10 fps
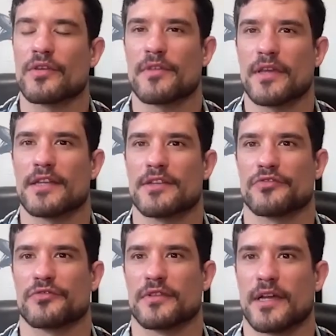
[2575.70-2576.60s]
something I
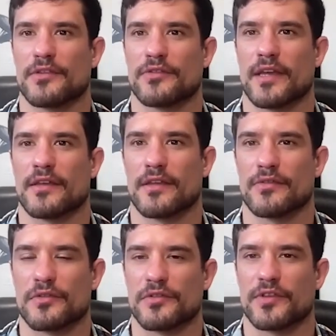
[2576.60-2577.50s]
just realized
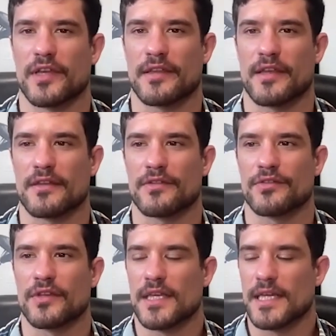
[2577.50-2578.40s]
as you were saying that
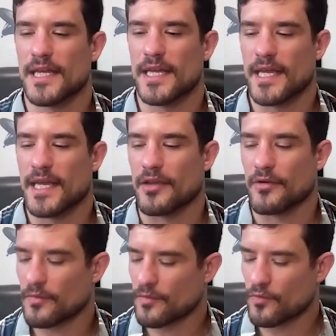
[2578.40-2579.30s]
is, you know,